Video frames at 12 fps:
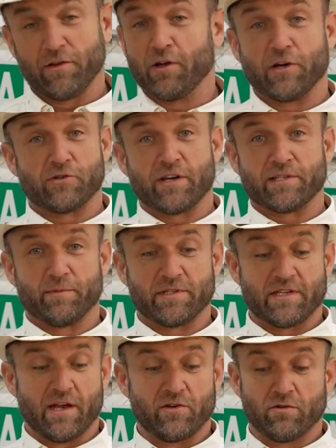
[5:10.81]
You gotta try some of
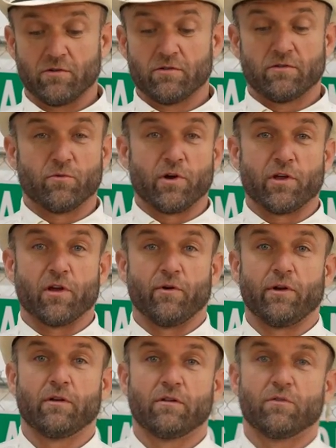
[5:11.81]
this, Daniel. Where are you
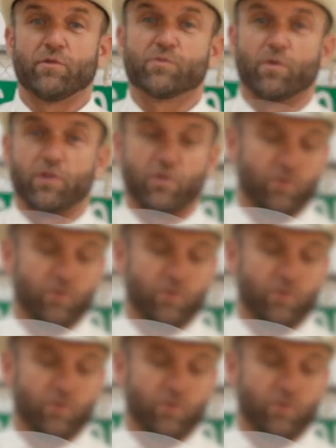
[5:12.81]
going? Which one are you